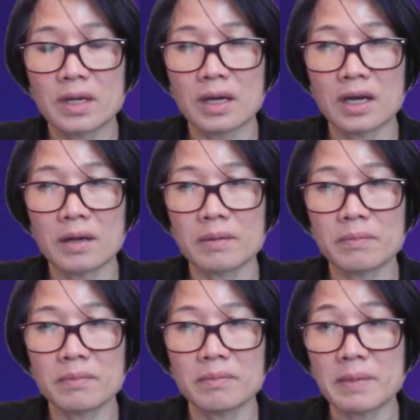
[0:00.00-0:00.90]

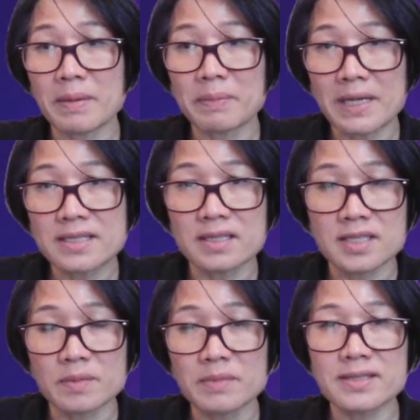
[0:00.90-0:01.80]
may be placed in
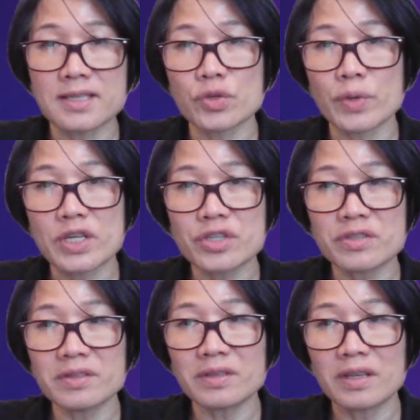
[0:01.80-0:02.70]
similar
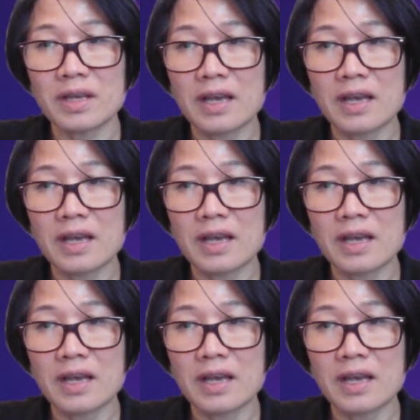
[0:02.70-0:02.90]
situation,